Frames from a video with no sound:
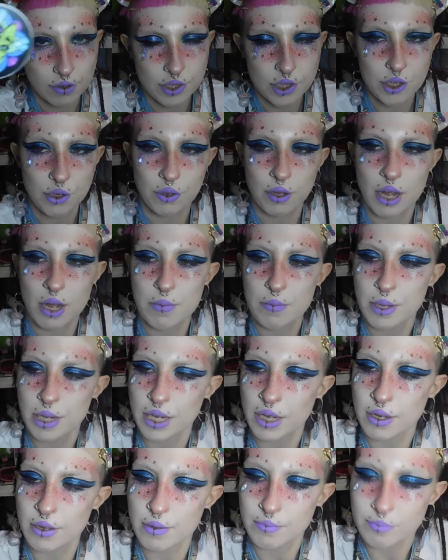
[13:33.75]
if she'll let
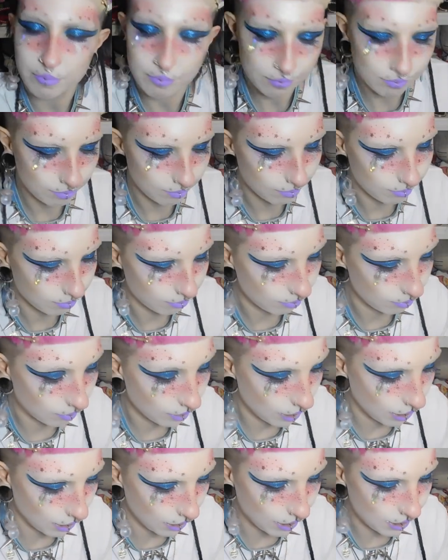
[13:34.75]
me um
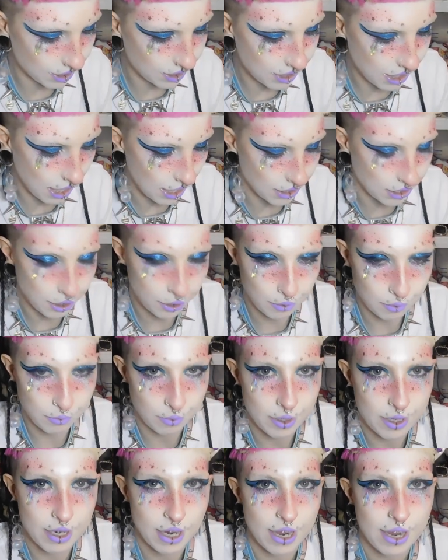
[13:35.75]
get this tattooed
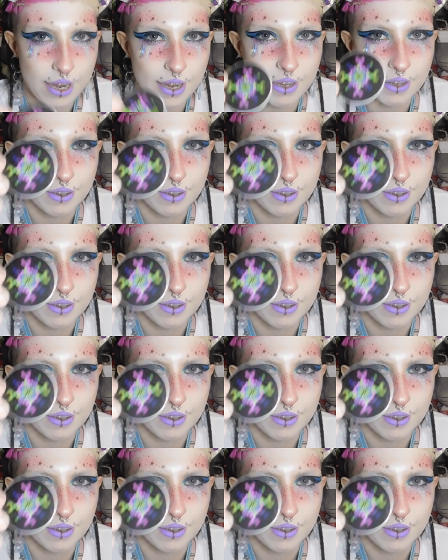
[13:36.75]
one day.